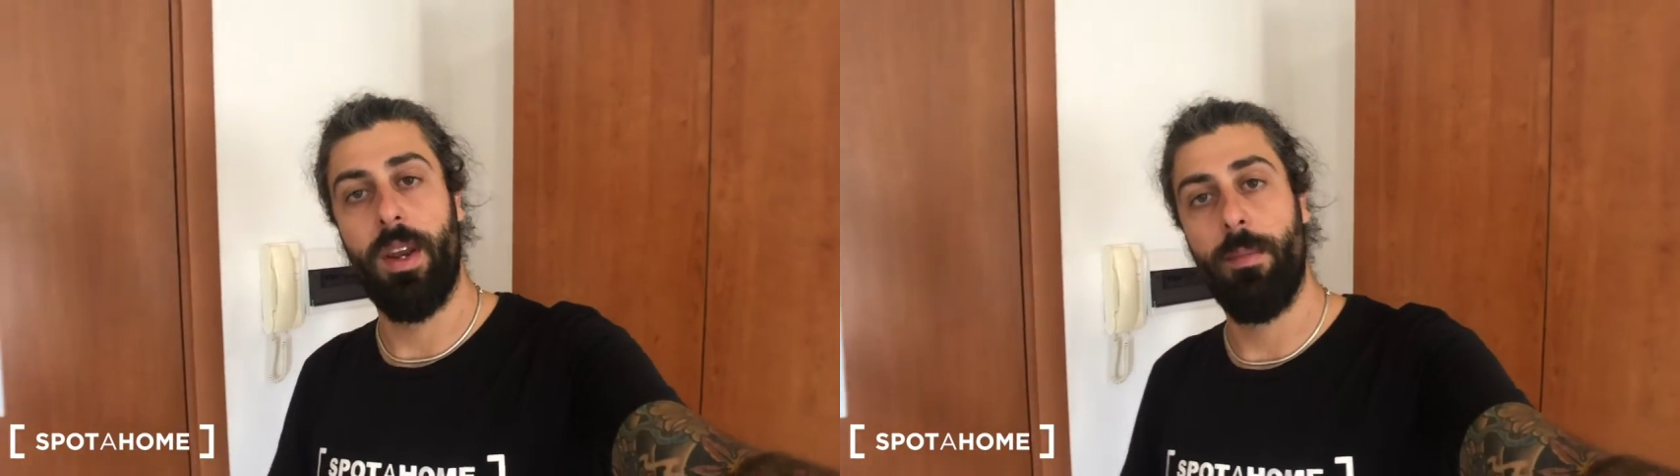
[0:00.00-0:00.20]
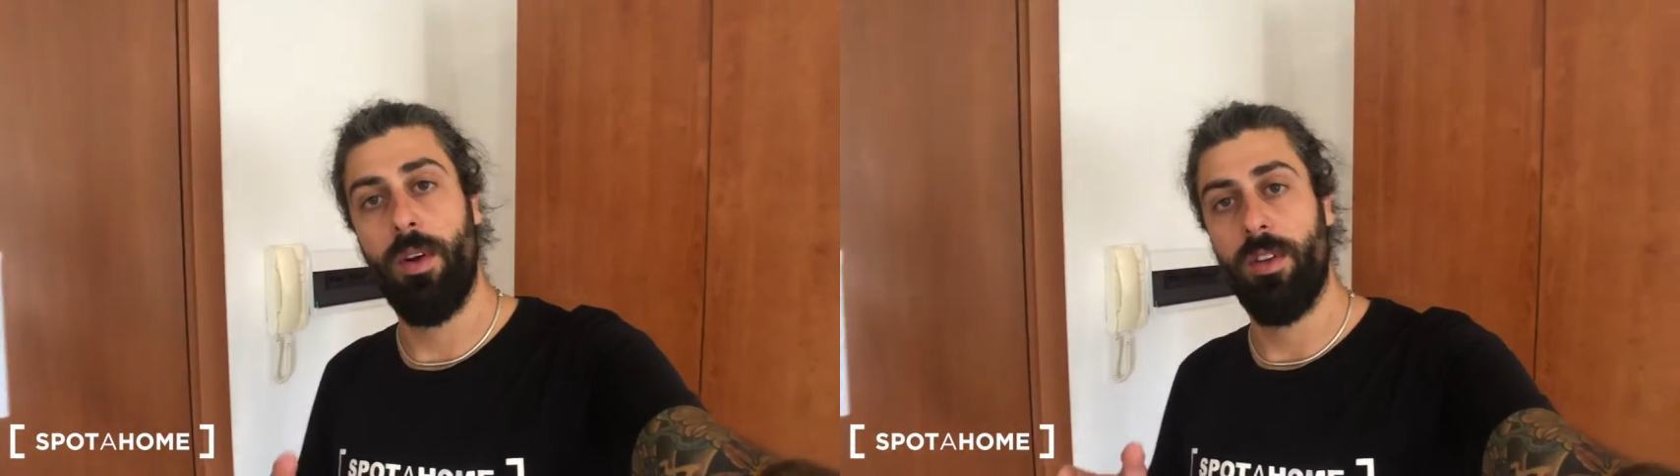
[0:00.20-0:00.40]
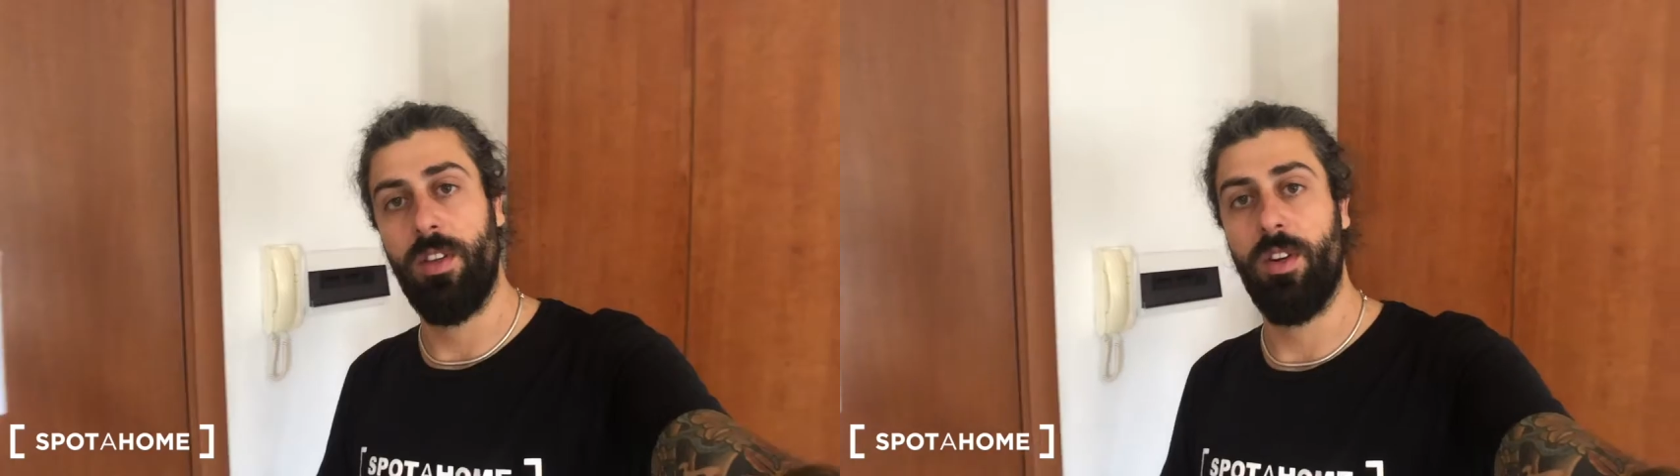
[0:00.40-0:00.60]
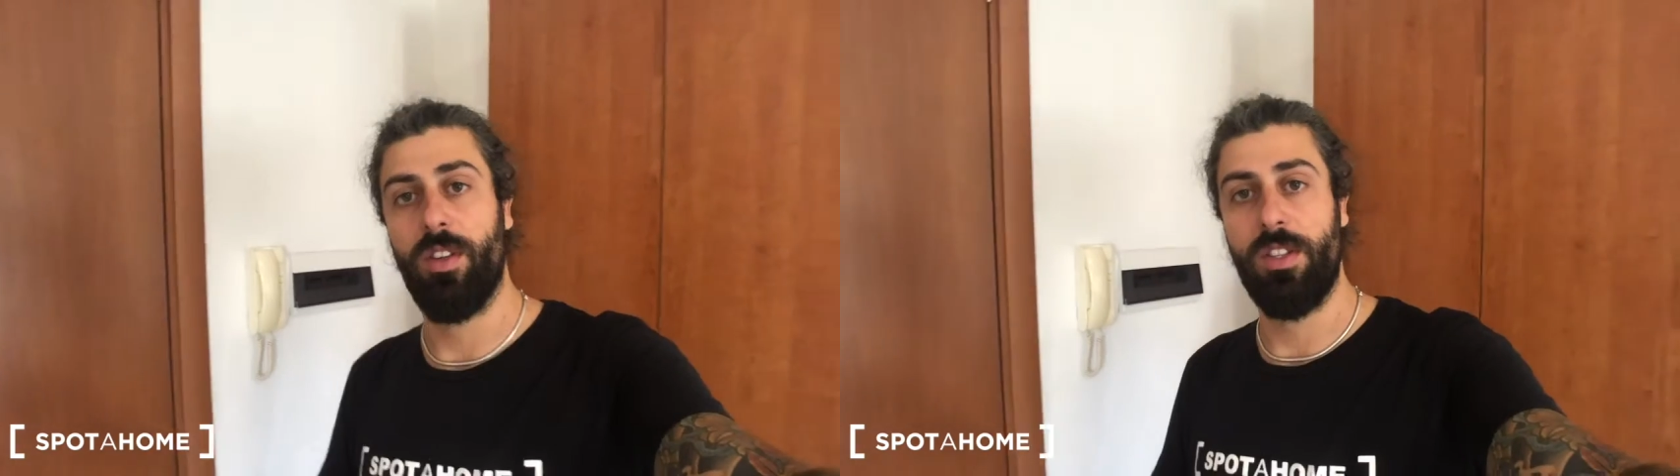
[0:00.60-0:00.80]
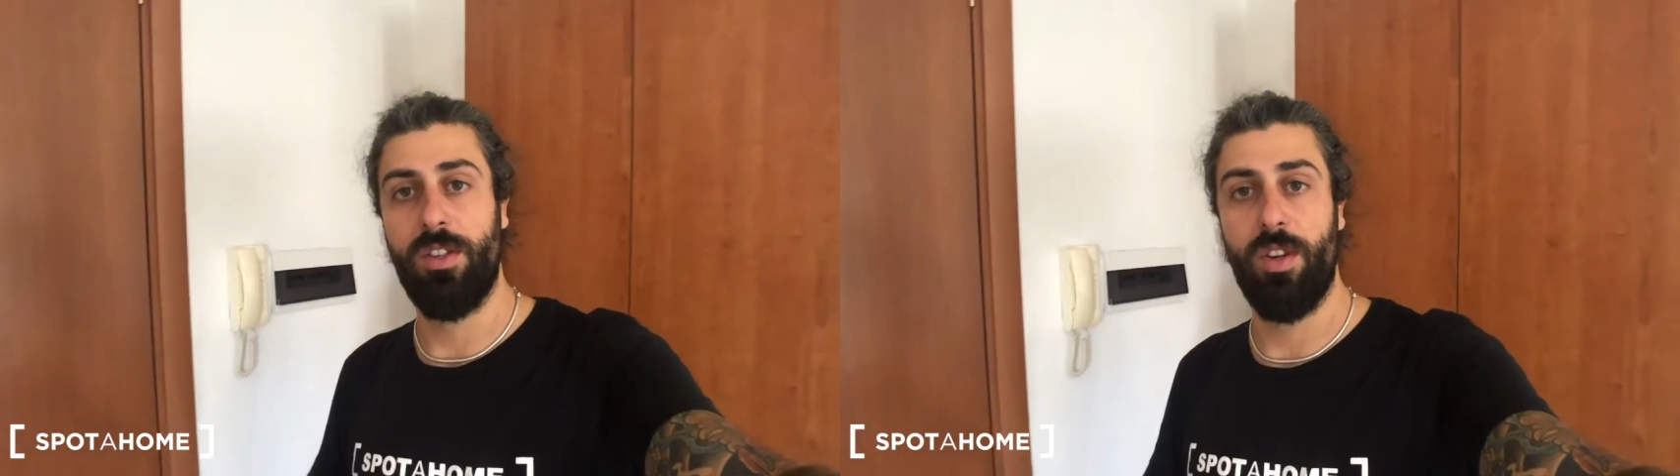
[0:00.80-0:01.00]
neighborhood in all
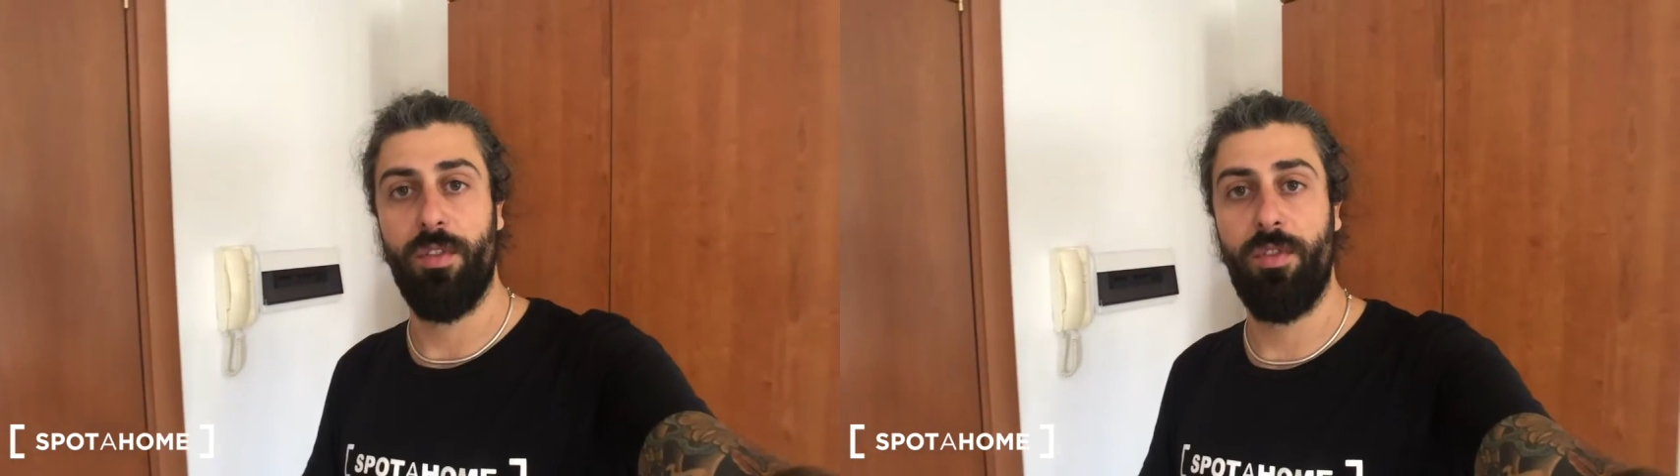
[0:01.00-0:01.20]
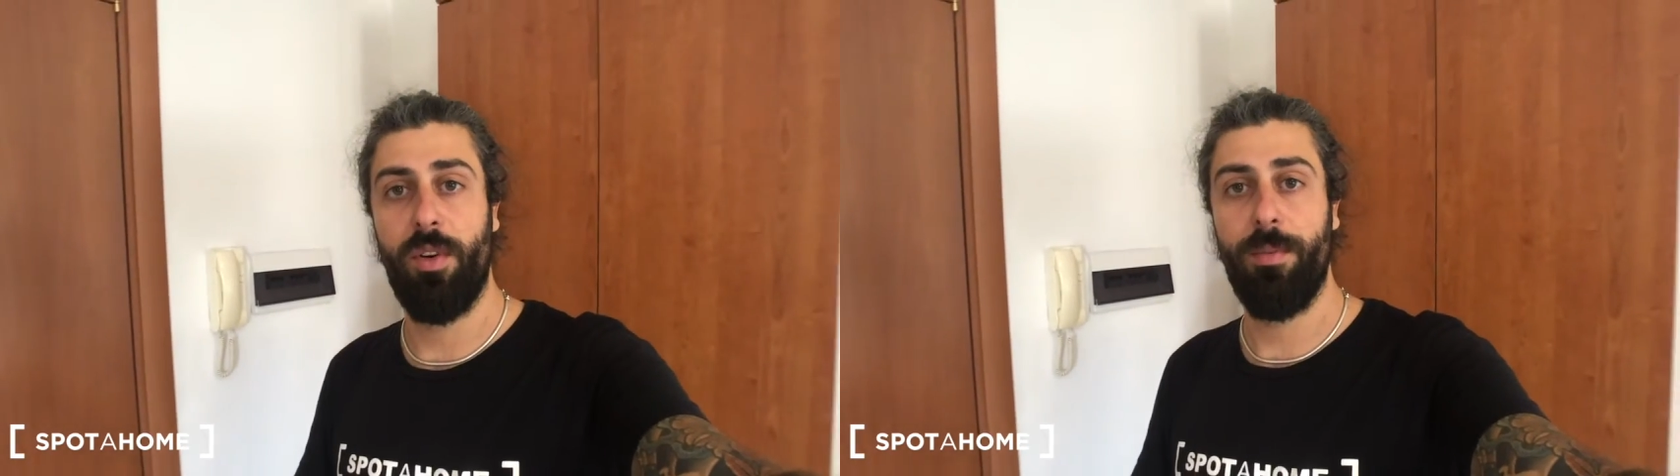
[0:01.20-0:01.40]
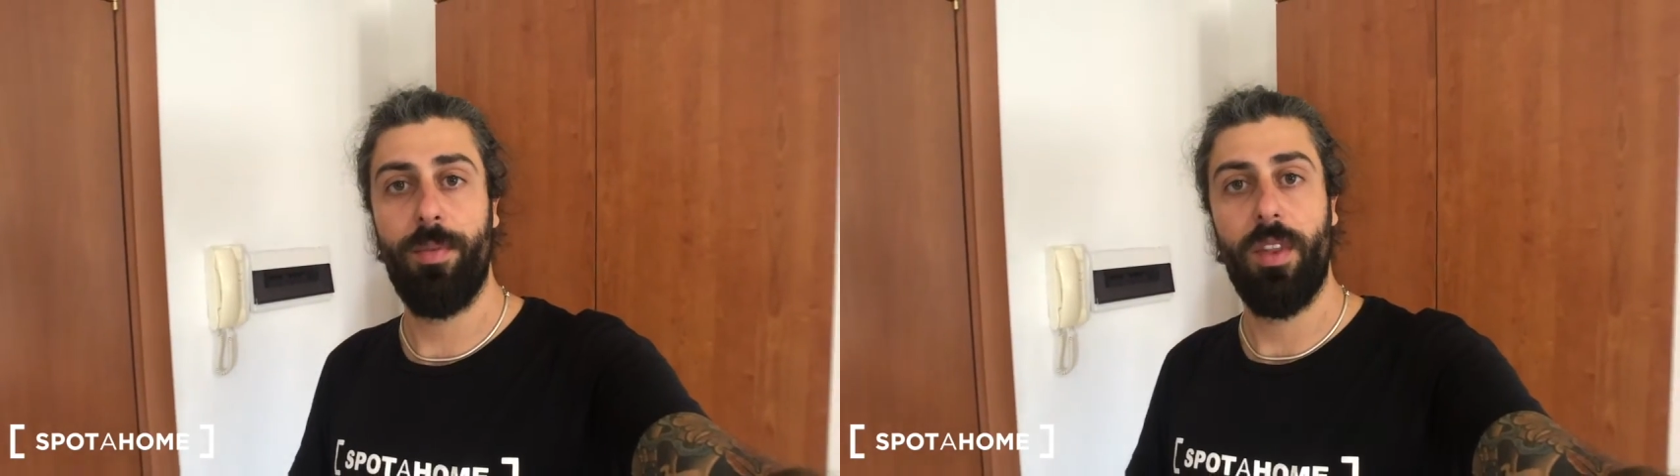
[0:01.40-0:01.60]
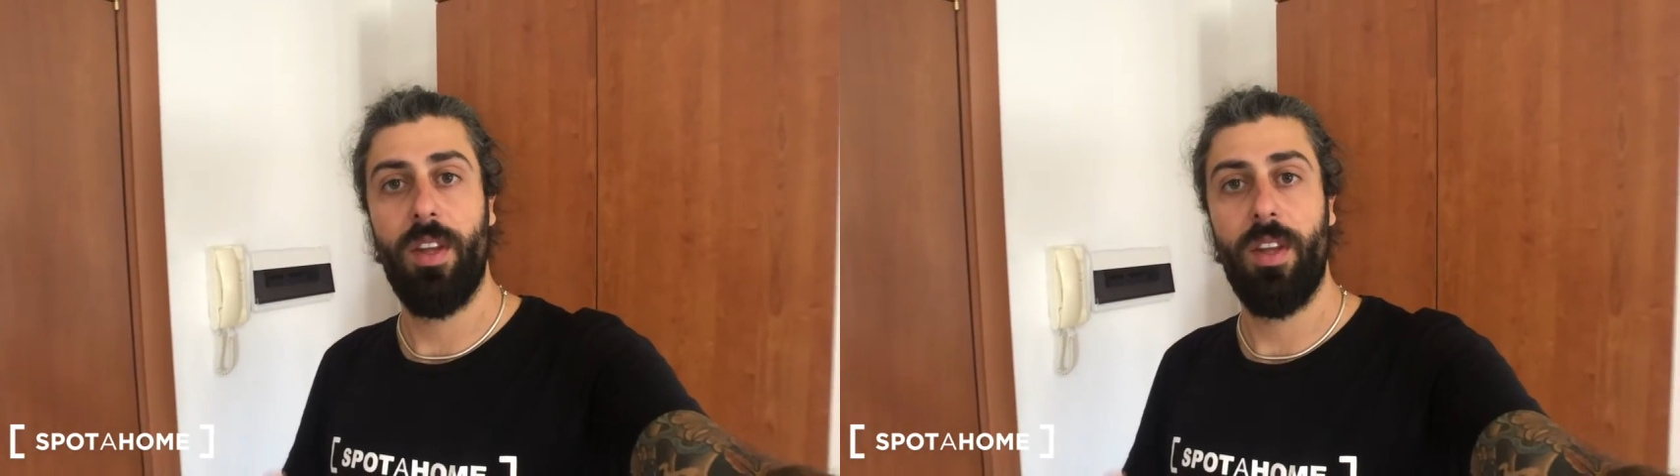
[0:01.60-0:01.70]
the city of Rome.